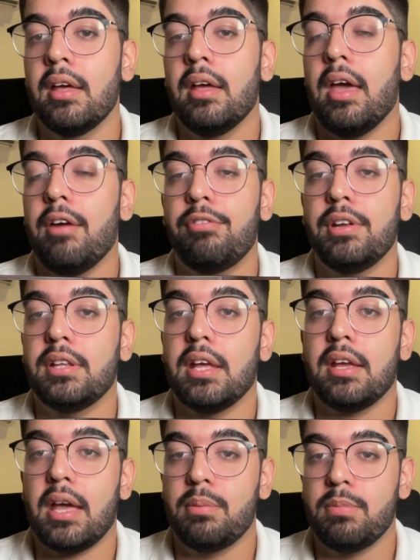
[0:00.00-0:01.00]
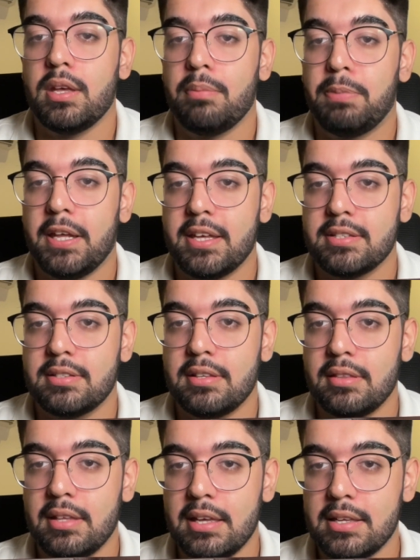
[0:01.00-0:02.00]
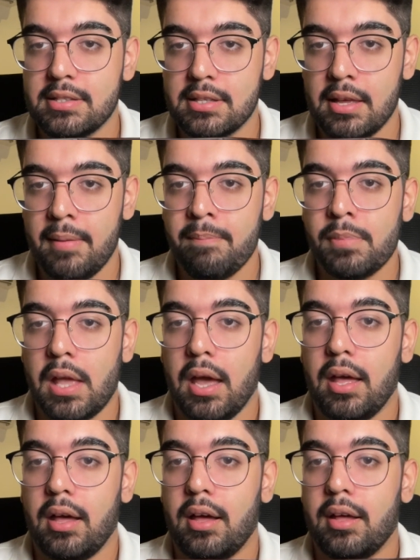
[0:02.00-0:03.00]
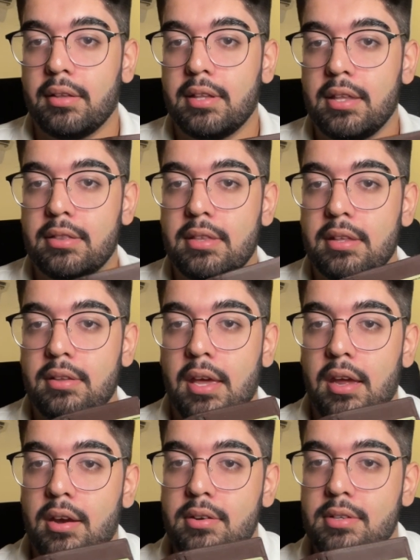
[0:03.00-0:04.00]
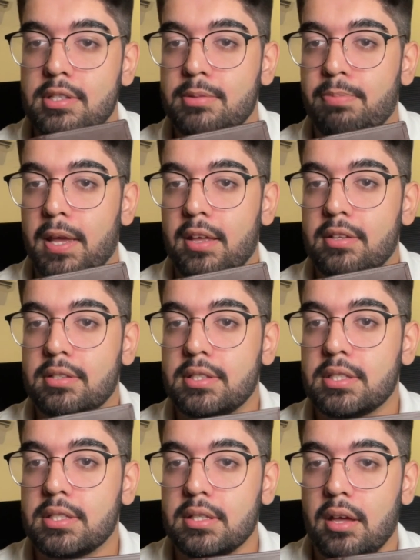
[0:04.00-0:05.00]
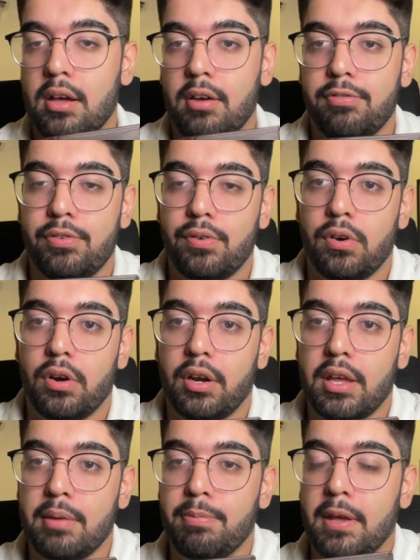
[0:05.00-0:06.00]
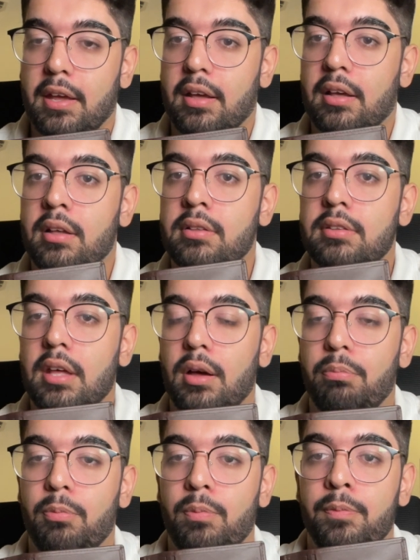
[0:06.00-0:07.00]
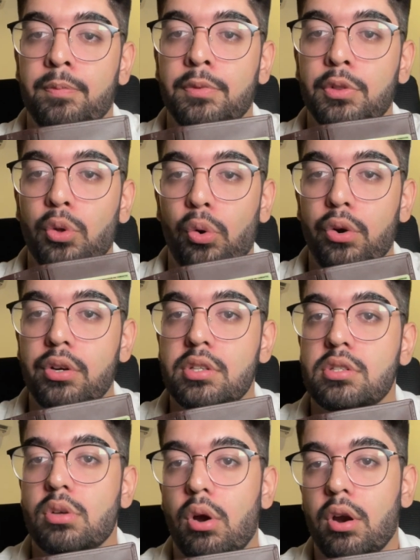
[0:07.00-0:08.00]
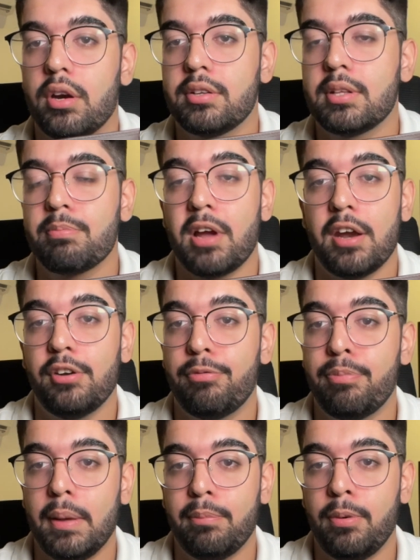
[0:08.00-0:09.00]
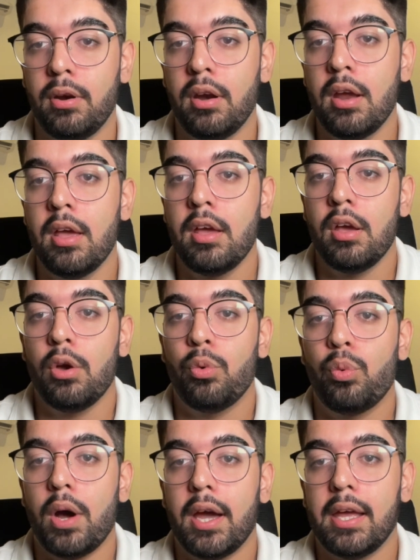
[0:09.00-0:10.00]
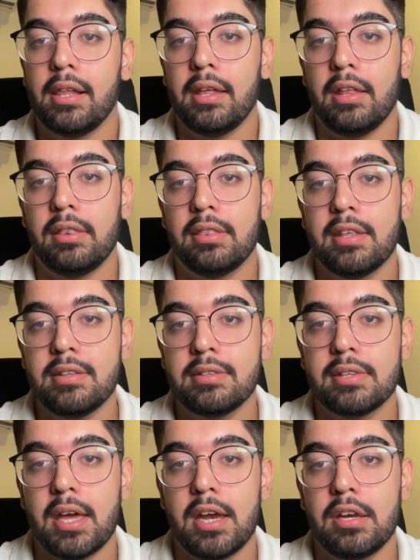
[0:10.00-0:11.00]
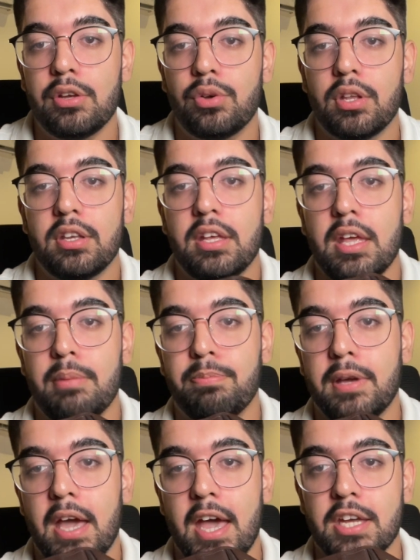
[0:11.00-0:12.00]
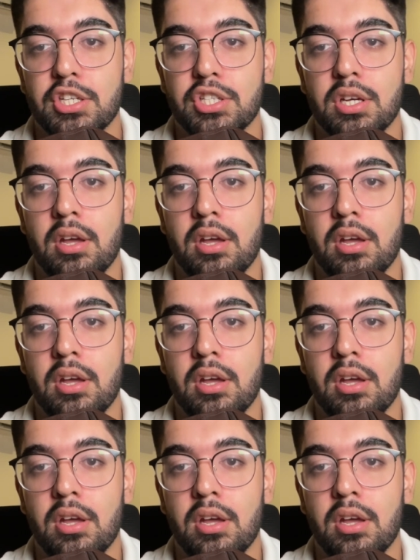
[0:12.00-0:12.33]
Everything can be placed in these. Here's a space for keeping some notes or some kind of paper, while in this side you can keep cash.